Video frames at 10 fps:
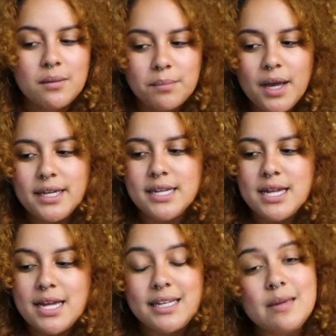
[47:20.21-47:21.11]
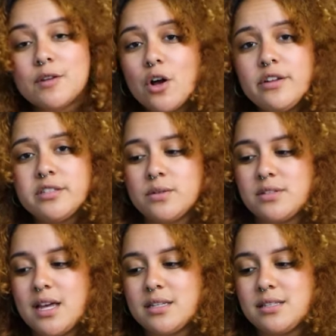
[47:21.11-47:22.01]
But Neiman also
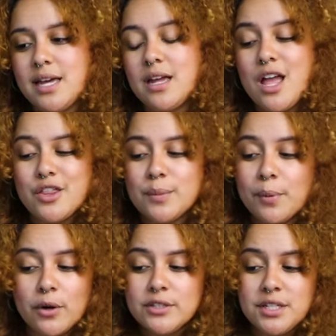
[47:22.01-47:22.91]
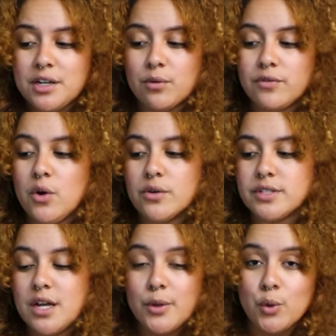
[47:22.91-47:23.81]
says that the person in
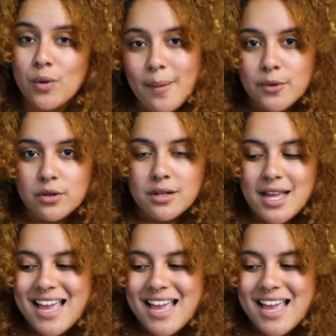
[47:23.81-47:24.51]
revolt, the rebel,